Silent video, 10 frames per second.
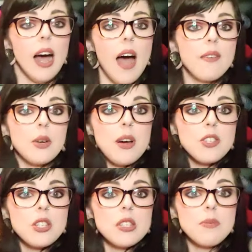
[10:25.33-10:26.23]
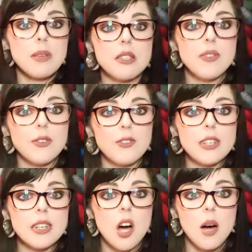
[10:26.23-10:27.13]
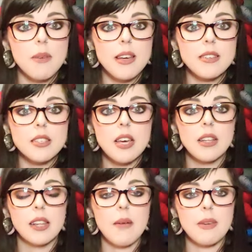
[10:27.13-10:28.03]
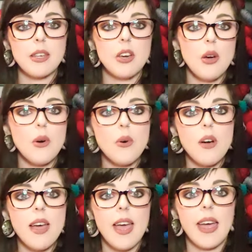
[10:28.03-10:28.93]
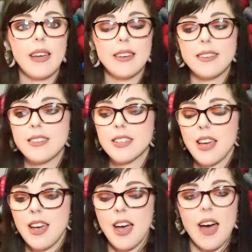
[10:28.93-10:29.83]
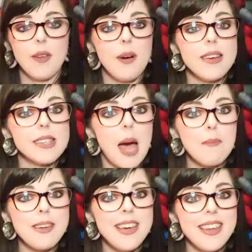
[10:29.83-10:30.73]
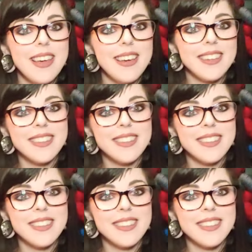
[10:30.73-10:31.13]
have any questions, please feel free to comment, let me know, and otherwise, happy knitting!